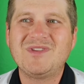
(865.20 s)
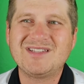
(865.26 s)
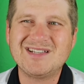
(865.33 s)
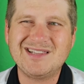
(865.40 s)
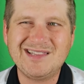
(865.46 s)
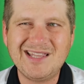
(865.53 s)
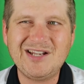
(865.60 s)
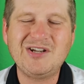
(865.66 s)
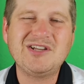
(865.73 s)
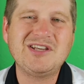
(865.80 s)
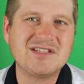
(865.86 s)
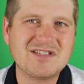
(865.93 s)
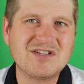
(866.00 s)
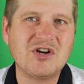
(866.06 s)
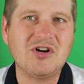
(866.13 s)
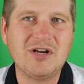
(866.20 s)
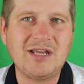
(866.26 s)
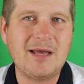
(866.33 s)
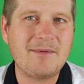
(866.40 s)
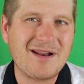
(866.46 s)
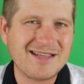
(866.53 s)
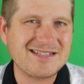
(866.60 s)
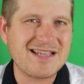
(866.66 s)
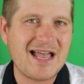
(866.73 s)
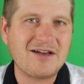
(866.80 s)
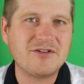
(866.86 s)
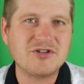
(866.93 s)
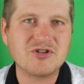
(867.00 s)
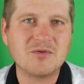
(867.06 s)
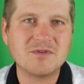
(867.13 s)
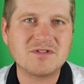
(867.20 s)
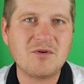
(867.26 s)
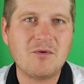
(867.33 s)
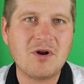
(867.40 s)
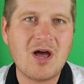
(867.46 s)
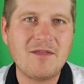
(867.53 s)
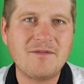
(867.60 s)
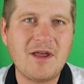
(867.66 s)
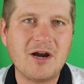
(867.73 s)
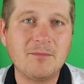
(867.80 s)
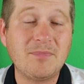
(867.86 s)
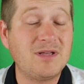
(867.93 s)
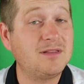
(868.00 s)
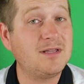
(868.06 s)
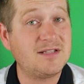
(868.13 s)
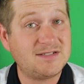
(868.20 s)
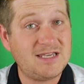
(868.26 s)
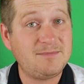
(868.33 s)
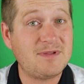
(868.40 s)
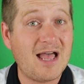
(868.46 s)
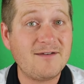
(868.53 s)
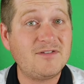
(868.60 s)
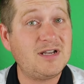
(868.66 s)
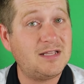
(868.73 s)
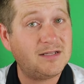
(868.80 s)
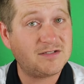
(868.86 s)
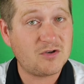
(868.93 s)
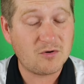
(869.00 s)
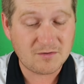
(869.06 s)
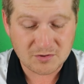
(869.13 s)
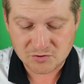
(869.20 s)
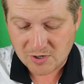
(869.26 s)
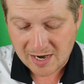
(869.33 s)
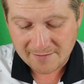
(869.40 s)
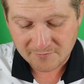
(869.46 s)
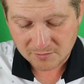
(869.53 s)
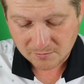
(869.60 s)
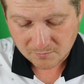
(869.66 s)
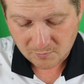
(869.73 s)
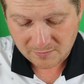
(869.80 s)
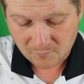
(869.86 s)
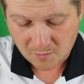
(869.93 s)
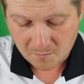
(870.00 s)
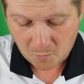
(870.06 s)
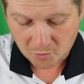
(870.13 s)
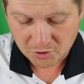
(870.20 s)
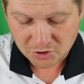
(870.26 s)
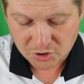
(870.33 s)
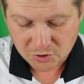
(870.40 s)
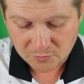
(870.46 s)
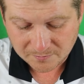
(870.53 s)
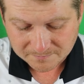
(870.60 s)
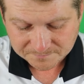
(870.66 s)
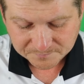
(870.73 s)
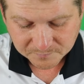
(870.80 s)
it's a little concerning. I'm not exactly sure what's going on there, but let's keep diving in. Let's go to the driver. We have one more to do.